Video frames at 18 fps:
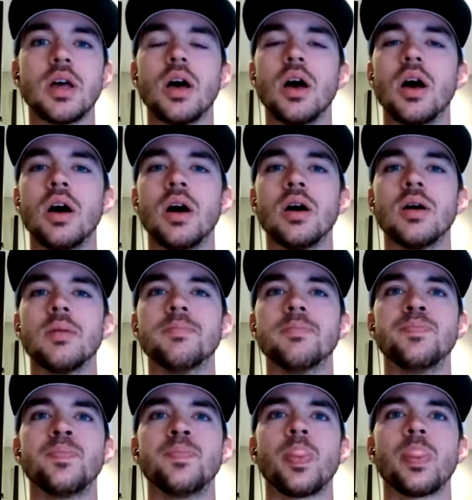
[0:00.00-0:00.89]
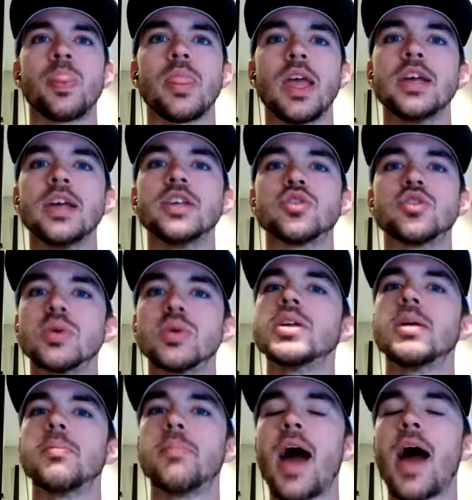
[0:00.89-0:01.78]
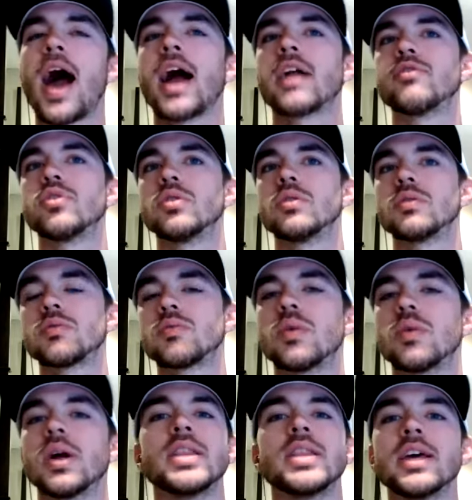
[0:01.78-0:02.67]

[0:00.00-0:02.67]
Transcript: um, is really impactful, right?